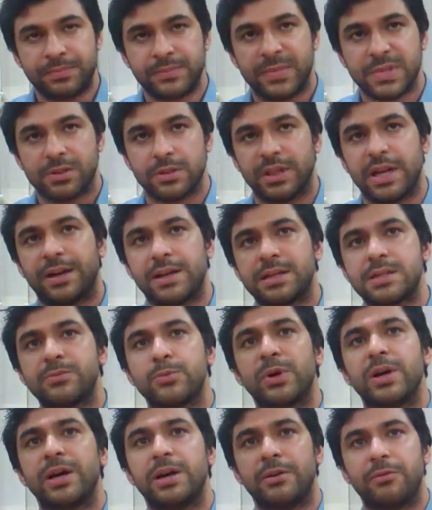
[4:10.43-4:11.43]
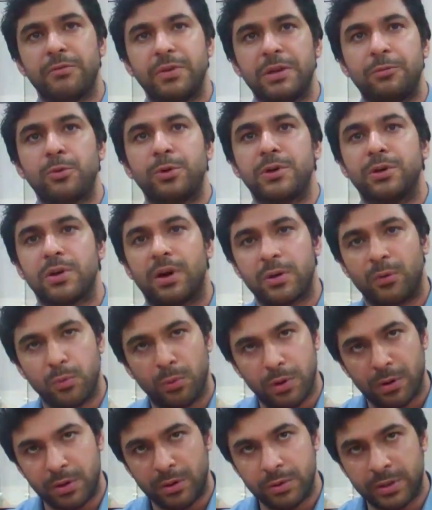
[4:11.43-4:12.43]
So that is where we would not
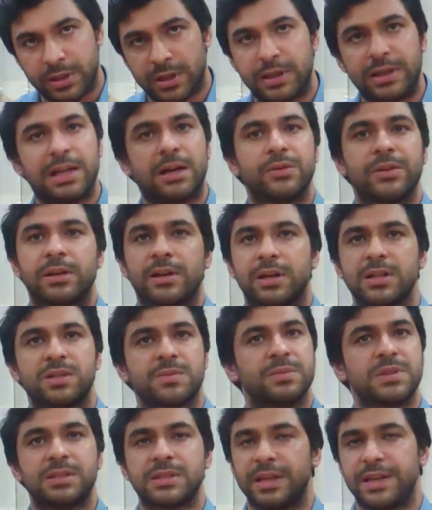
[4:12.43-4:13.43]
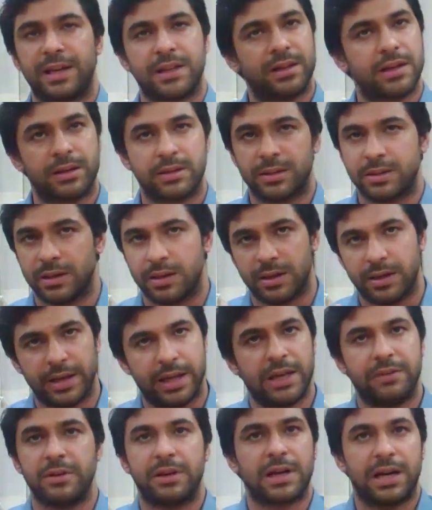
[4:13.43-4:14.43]
want to turn down the customer saying that
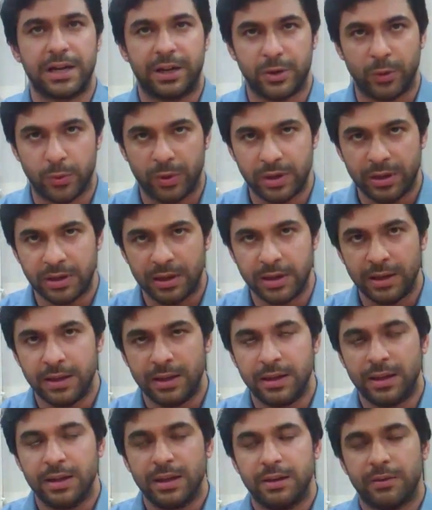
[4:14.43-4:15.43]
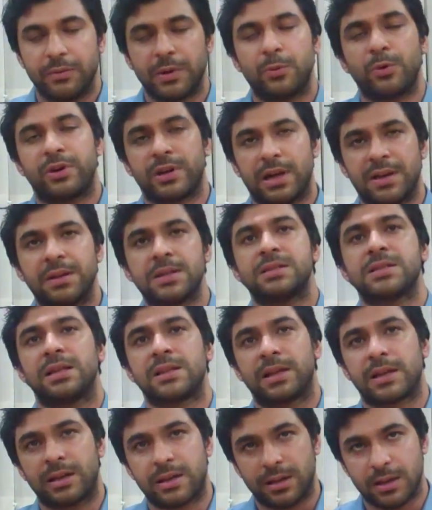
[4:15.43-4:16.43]
hey, we can't do it. We would rather say
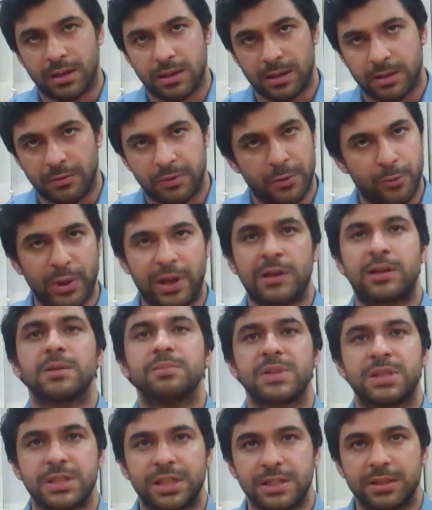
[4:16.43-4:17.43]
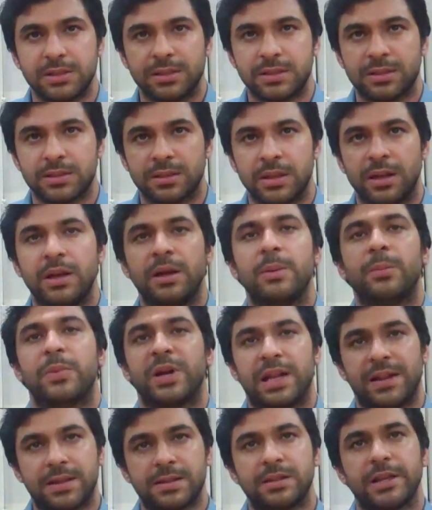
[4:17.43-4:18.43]
that we welcome the changes,
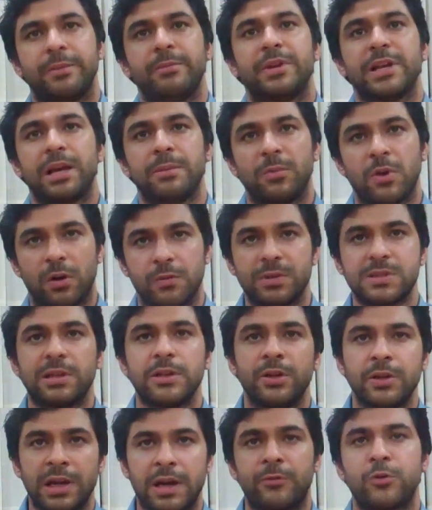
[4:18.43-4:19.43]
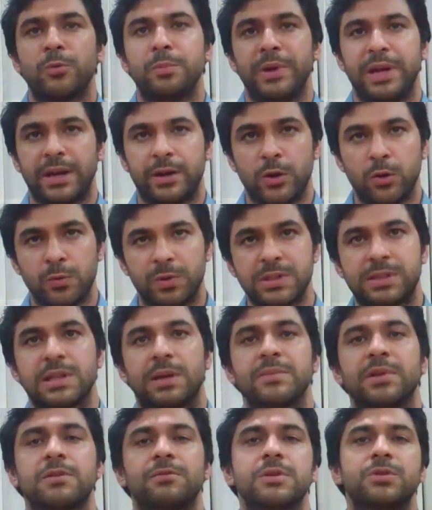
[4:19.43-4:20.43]
but at the same time, obviously you have to make do with
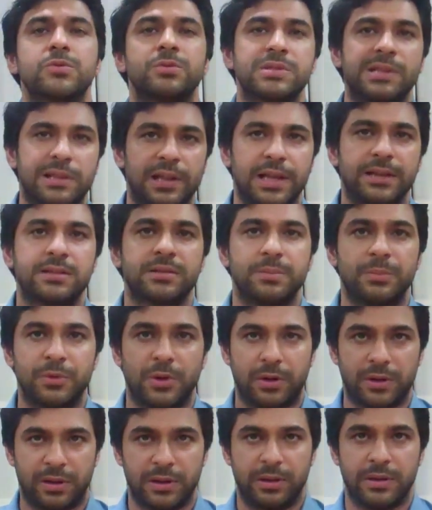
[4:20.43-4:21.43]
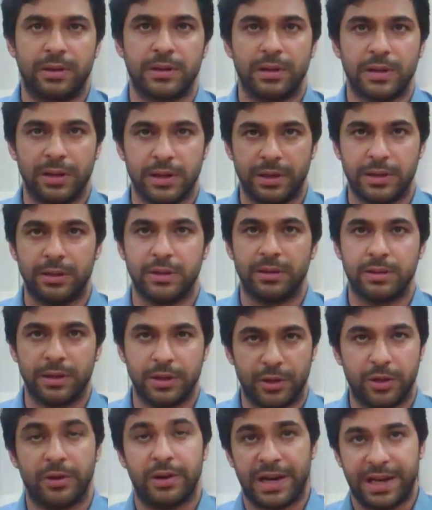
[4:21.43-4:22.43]
something which was less important
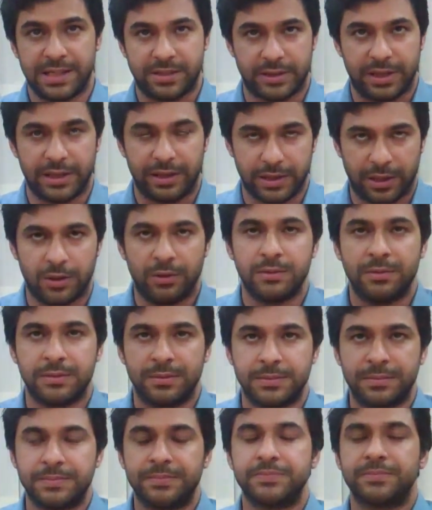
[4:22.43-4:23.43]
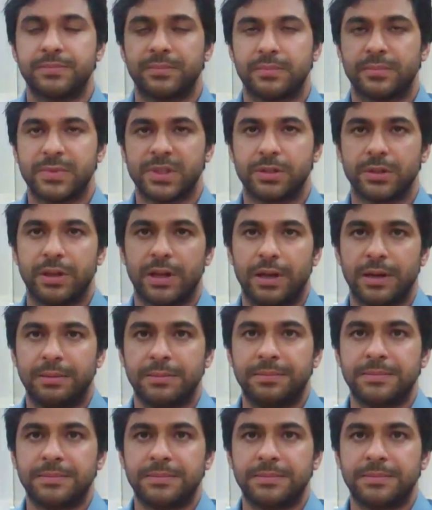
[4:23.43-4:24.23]
in your eyes right now. So yeah.